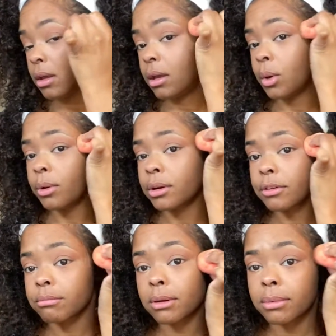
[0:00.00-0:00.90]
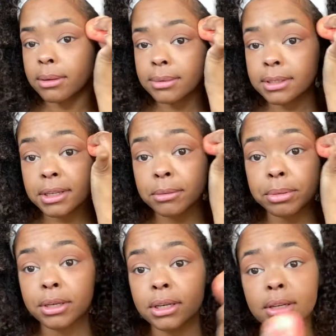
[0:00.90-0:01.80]
I wonder if my baby is up
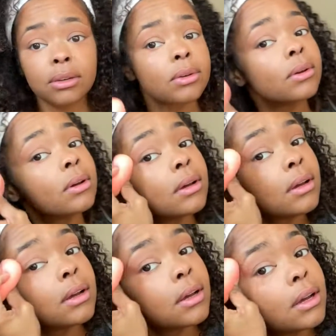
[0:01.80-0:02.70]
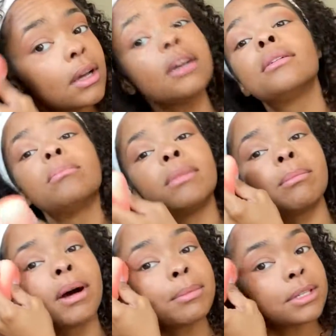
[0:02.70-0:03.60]
yet. My
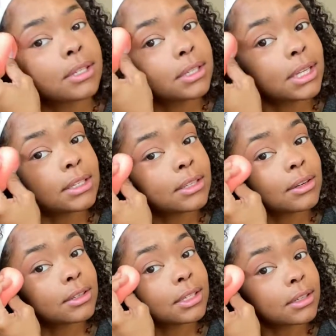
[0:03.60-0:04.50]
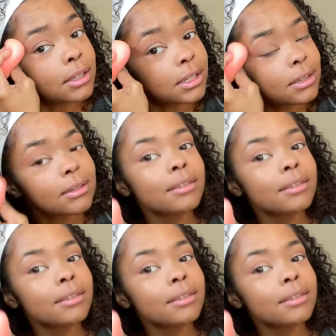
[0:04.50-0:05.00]
mommy senses are tingling.